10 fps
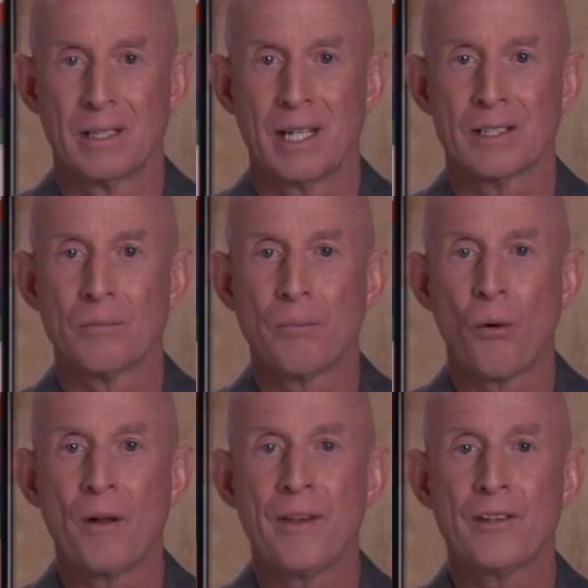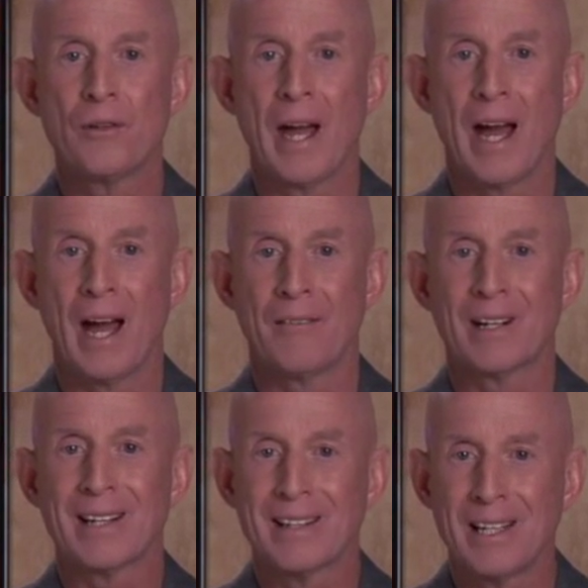it's important that you have a
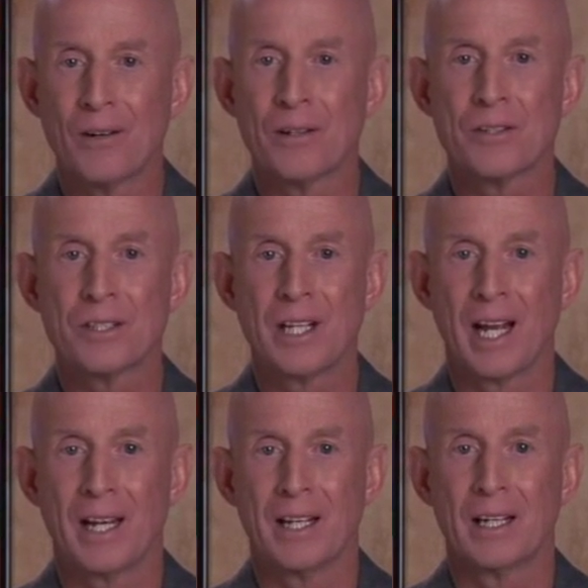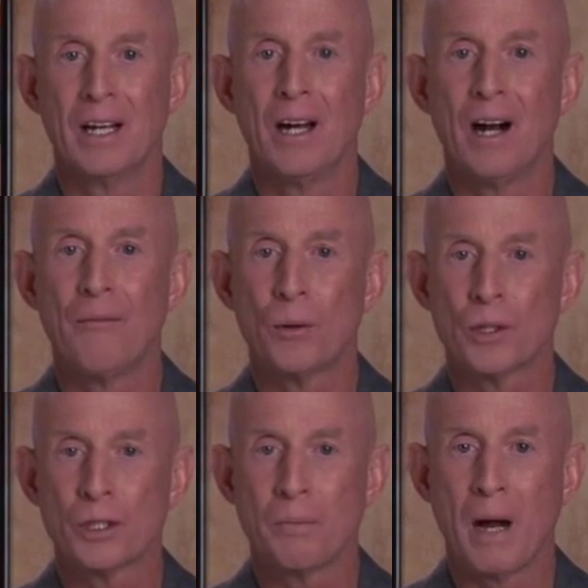clear understanding of what your
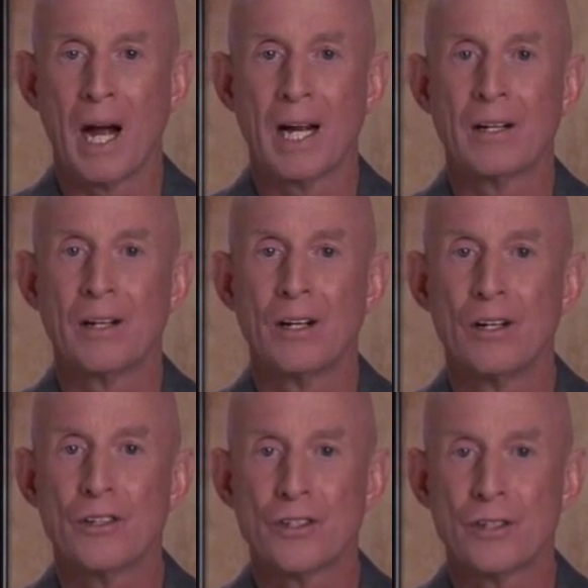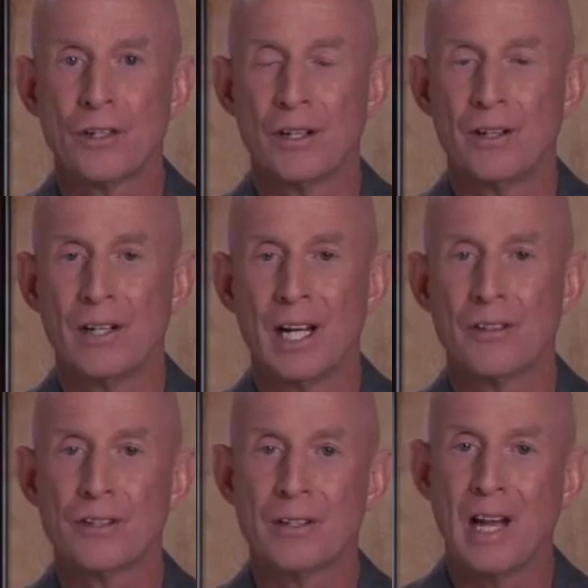spine should and
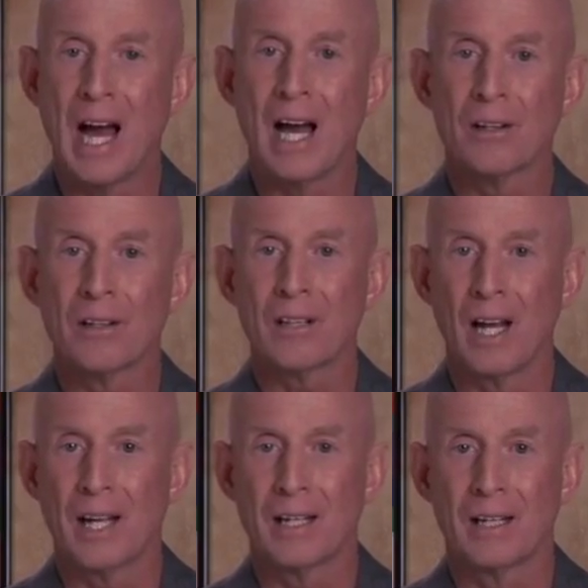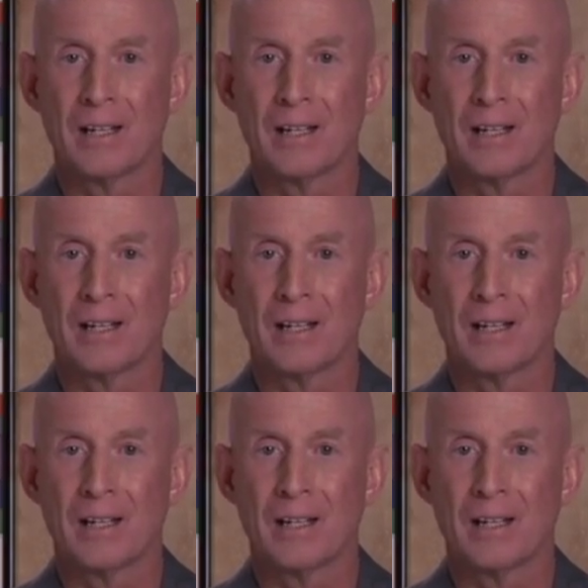should not look like.